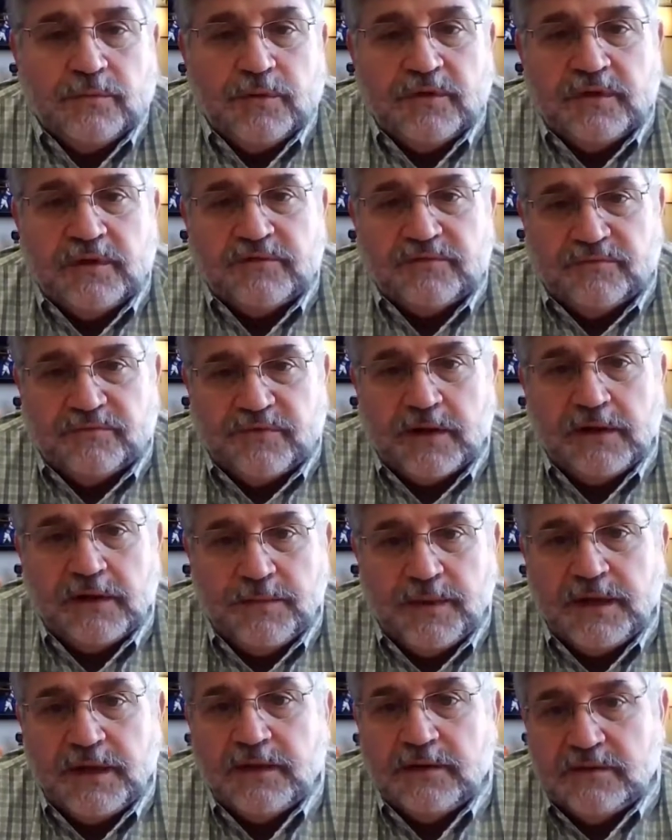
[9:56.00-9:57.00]
that's finally
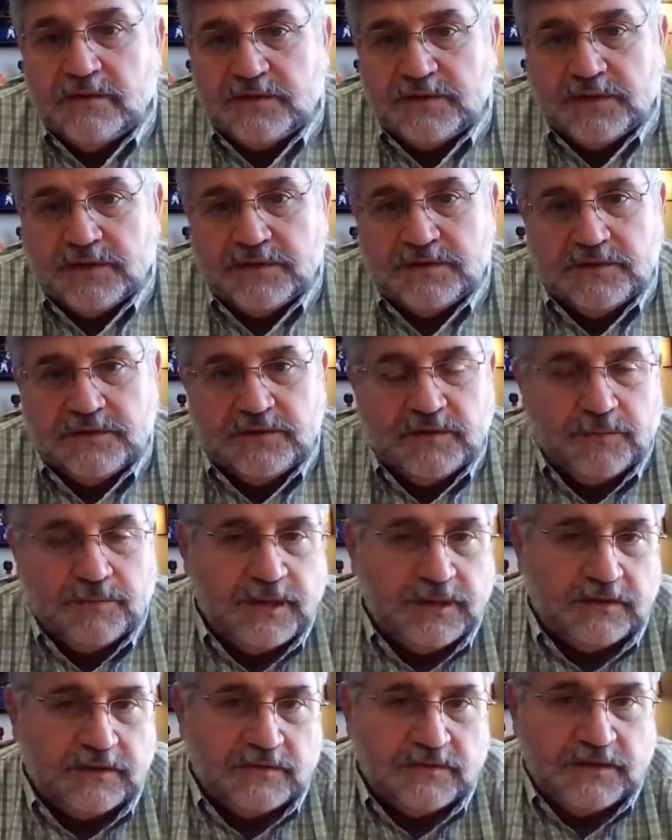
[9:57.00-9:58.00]
made a decision to
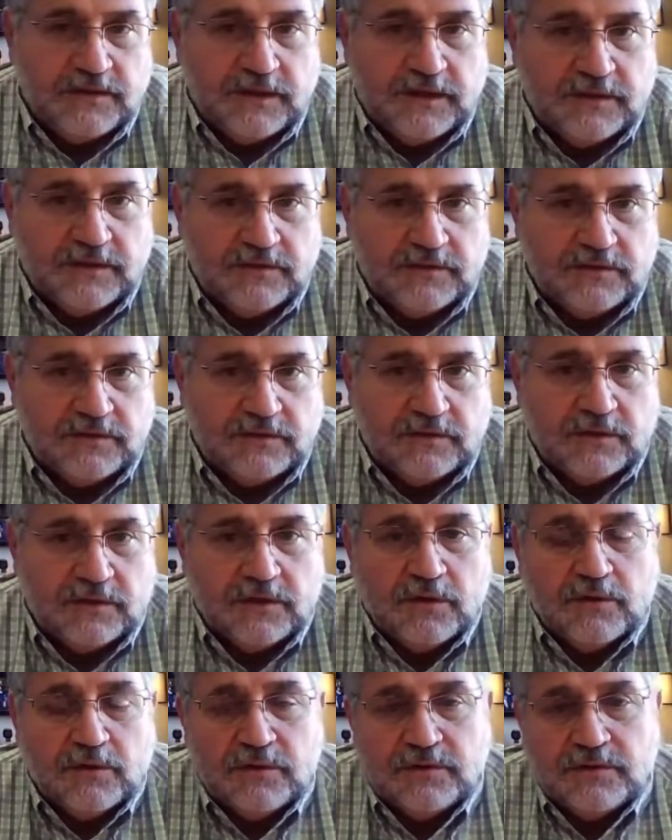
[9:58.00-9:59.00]
make the change to
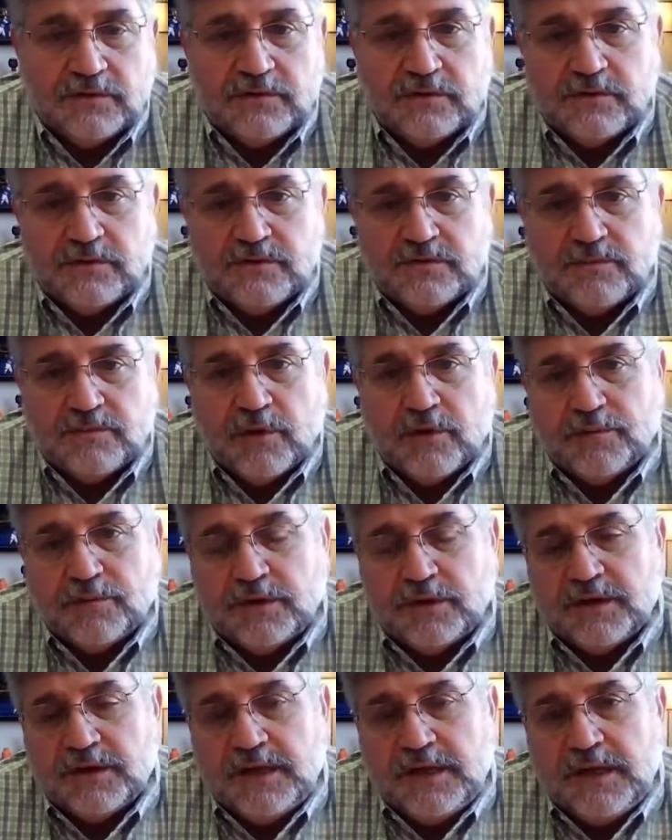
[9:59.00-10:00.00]
go to, to Smart
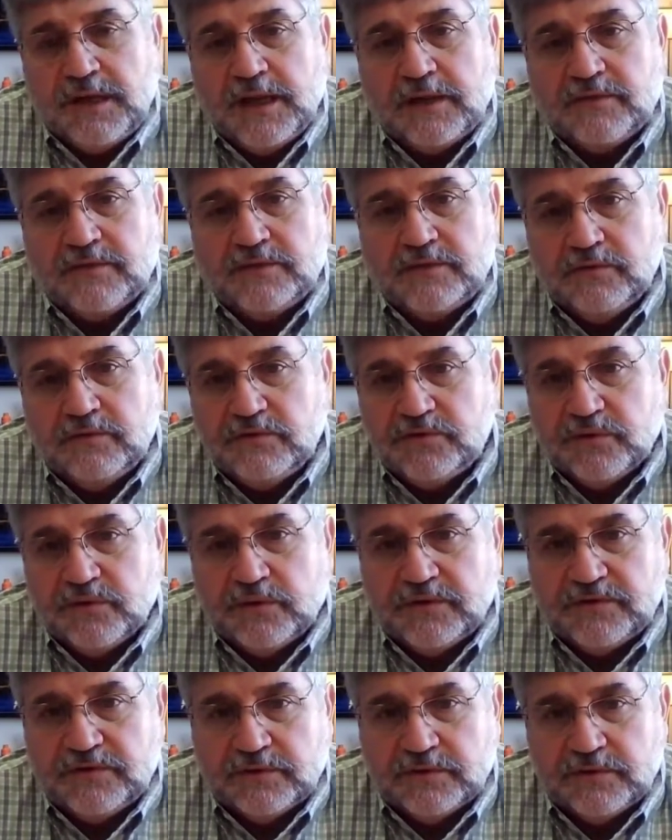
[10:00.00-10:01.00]
Plug, he has two
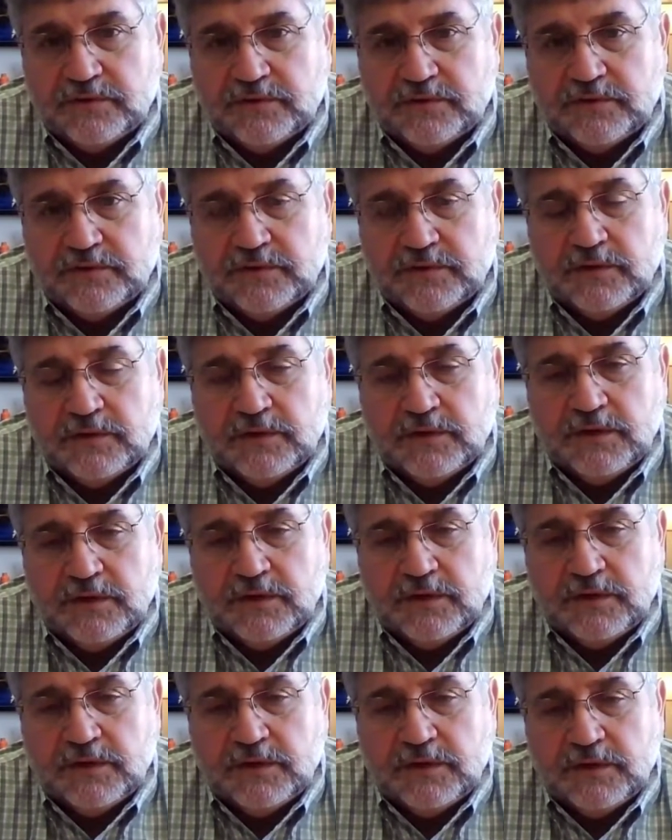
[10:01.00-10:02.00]
choices.
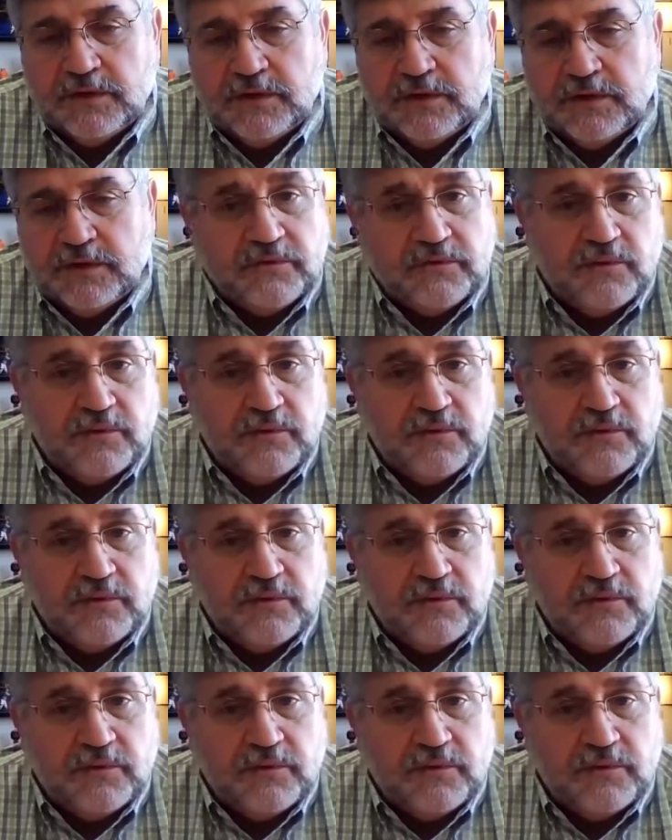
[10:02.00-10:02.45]
There's two